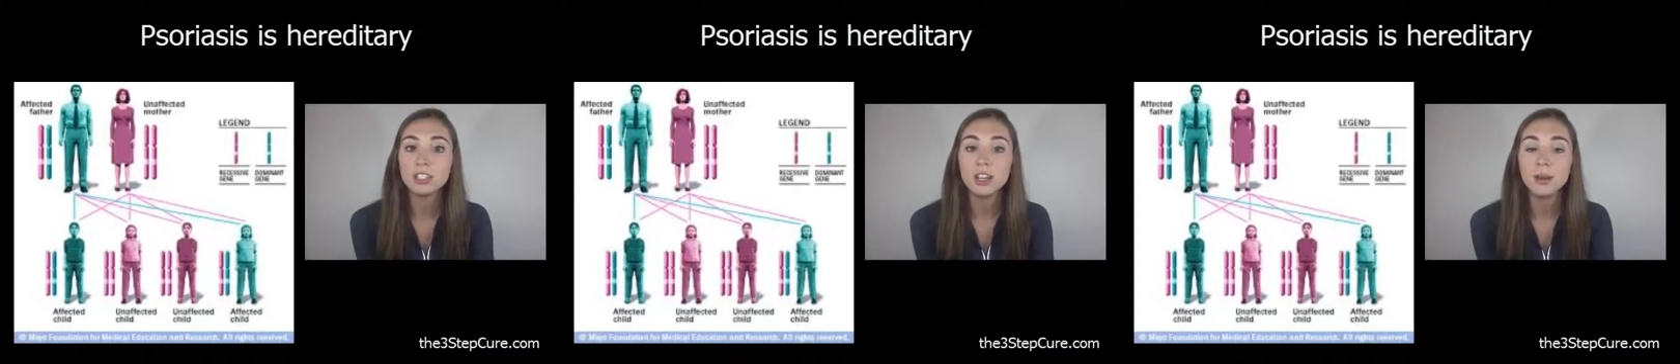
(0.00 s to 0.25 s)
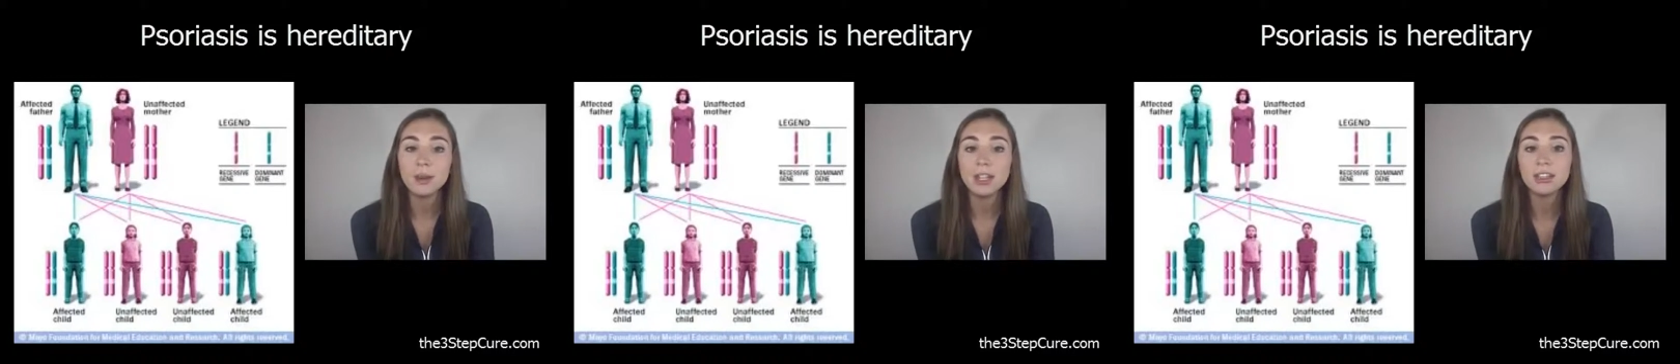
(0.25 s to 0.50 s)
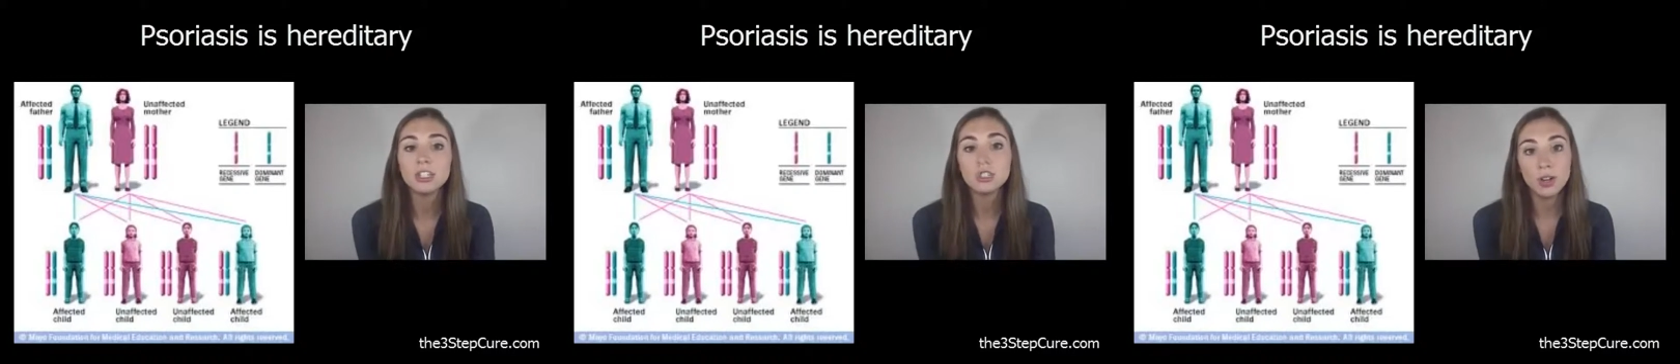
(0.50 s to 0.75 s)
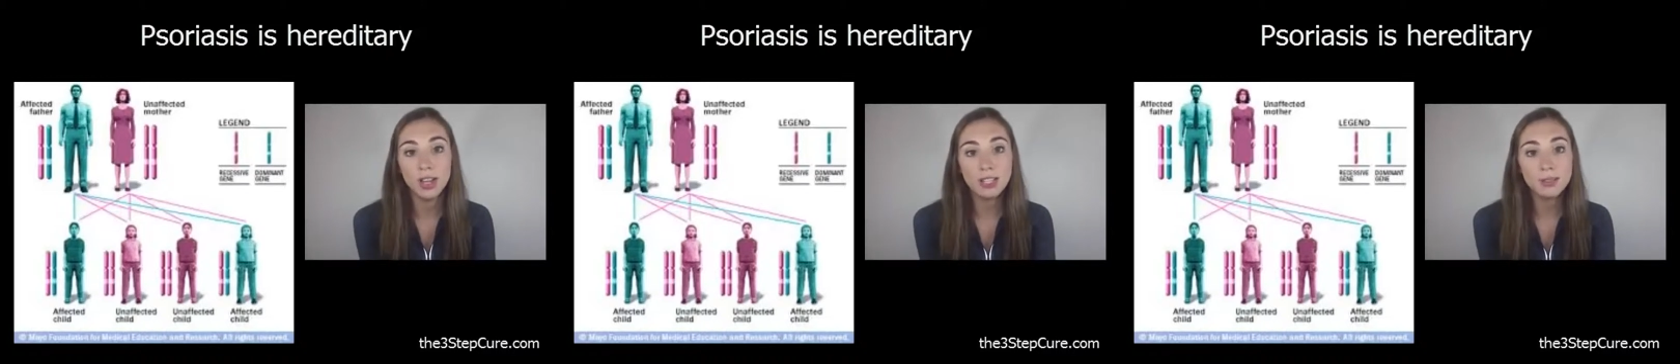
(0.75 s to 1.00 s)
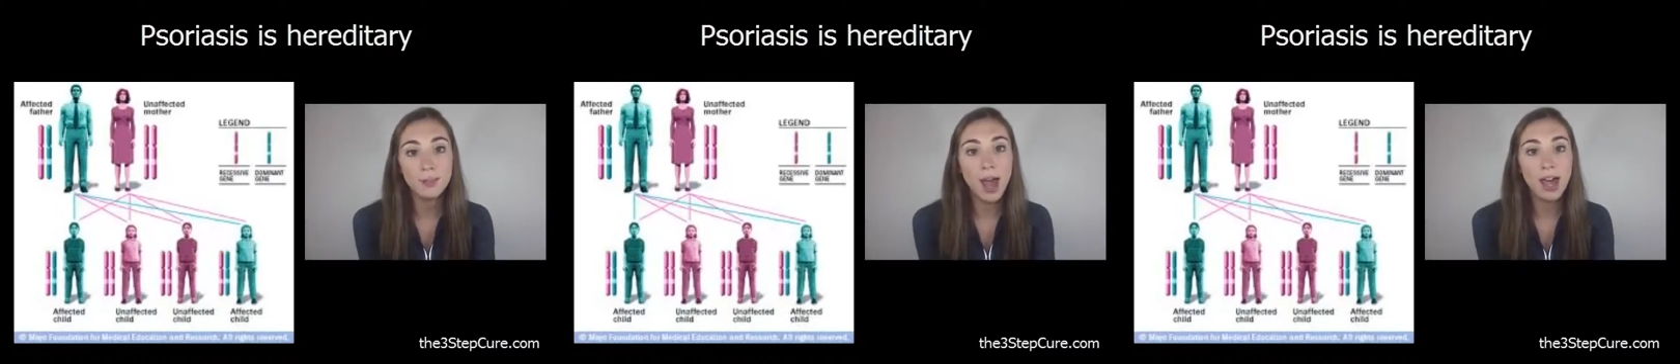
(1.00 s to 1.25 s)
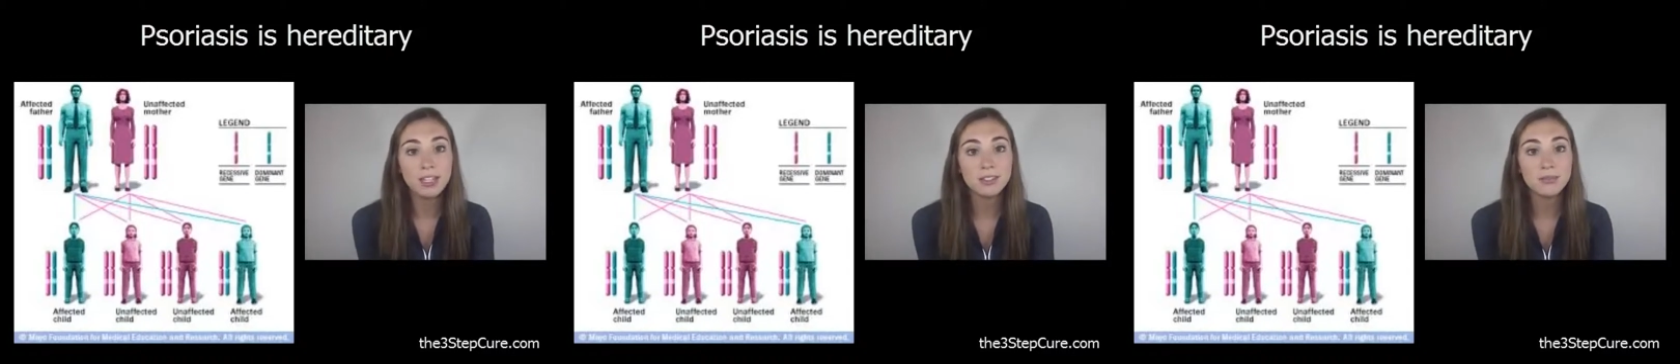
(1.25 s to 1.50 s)
determining the traits
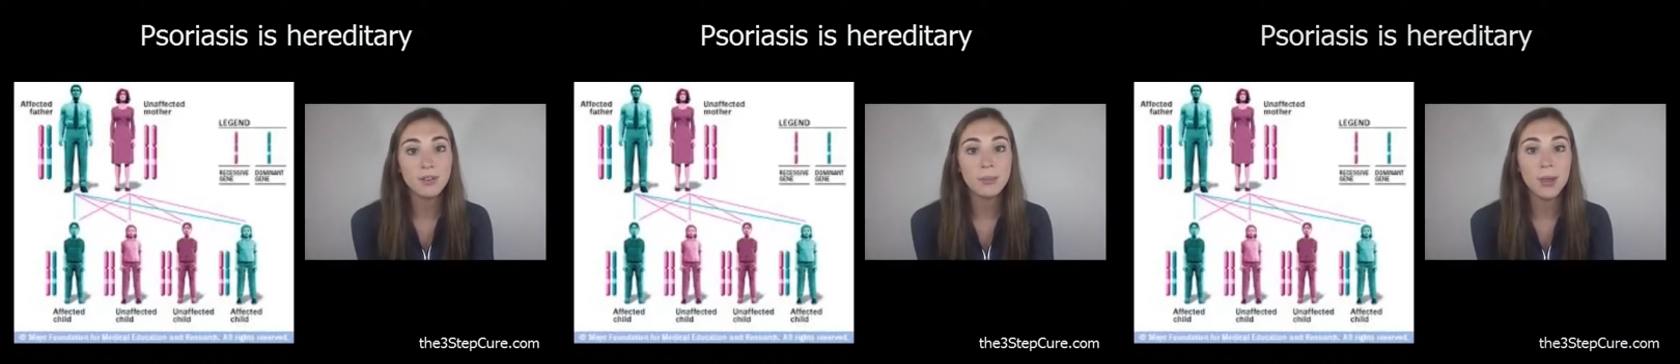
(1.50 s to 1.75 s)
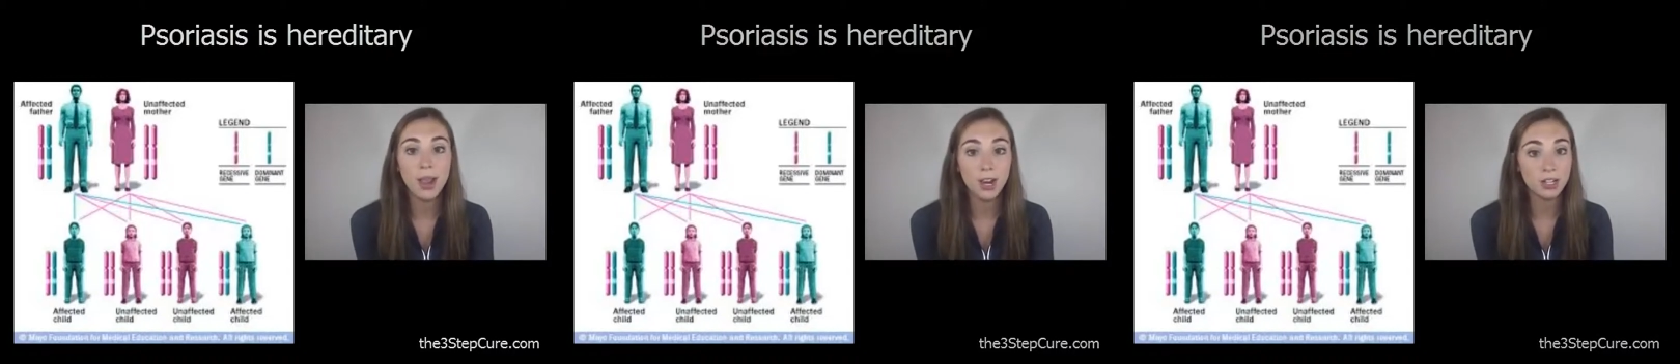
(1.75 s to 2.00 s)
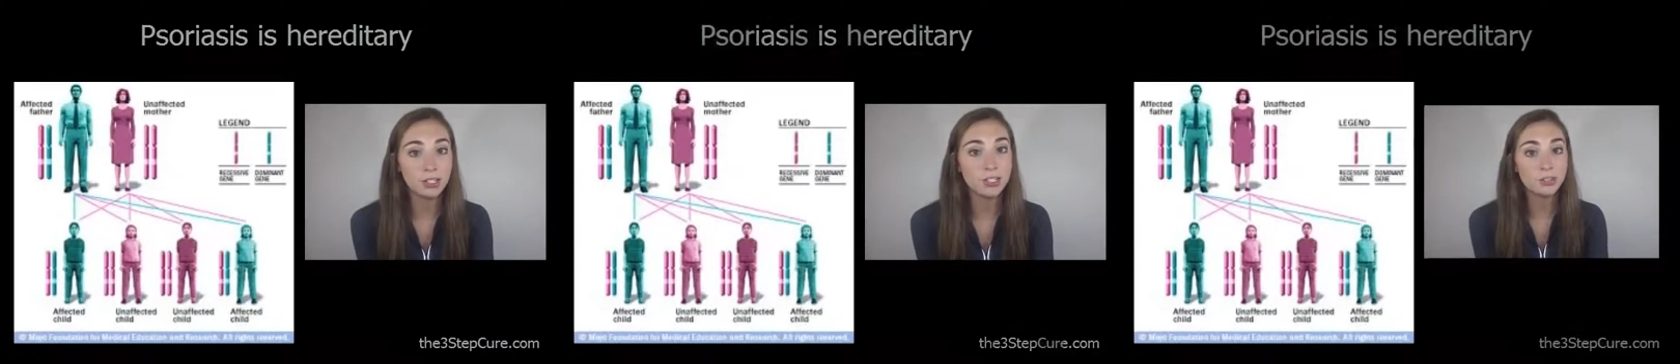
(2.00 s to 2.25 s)
passed from parent to